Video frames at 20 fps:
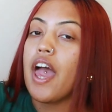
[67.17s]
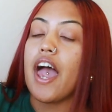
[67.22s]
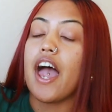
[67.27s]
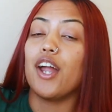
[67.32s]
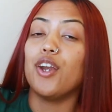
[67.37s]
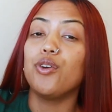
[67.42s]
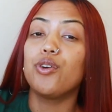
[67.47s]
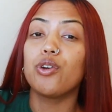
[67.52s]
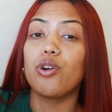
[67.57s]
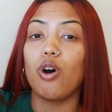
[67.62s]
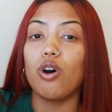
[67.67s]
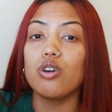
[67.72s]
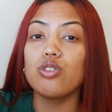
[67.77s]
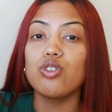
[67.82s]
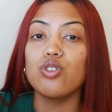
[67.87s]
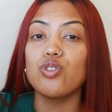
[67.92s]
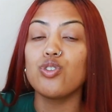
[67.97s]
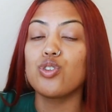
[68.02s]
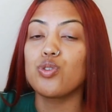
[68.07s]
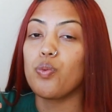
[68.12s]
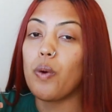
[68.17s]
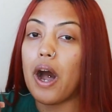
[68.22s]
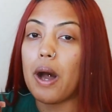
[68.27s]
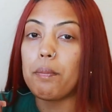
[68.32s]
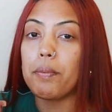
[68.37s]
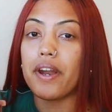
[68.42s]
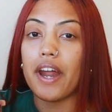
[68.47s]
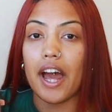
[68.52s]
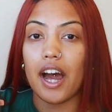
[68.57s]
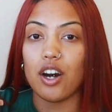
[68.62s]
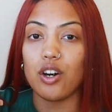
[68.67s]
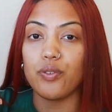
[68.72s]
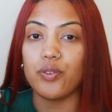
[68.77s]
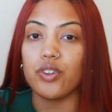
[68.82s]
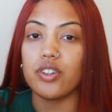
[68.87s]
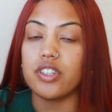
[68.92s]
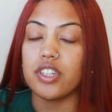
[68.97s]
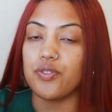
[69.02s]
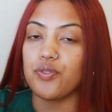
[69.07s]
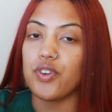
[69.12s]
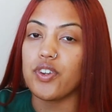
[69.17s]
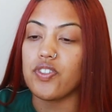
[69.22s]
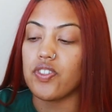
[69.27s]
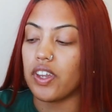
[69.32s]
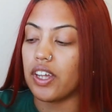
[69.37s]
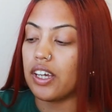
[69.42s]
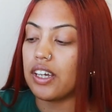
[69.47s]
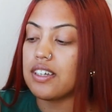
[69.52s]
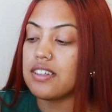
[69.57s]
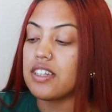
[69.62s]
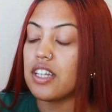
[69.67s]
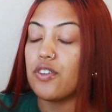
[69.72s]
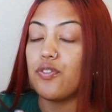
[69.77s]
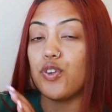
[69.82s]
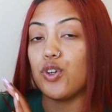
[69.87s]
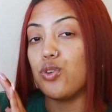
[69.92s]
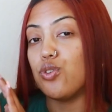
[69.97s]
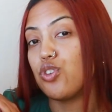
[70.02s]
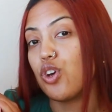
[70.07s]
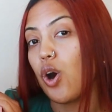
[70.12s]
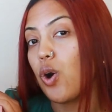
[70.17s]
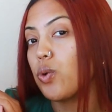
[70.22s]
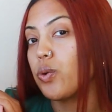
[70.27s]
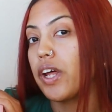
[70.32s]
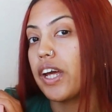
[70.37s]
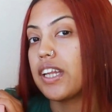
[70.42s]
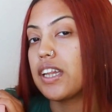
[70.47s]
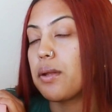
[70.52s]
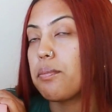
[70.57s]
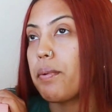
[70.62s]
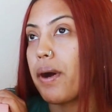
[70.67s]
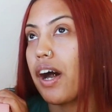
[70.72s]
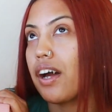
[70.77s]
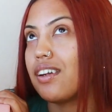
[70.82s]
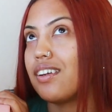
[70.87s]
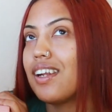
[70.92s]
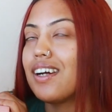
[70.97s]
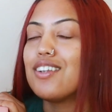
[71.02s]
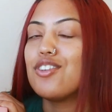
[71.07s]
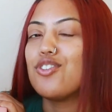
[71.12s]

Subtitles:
And you can also swap it out for different things if you don't like the box.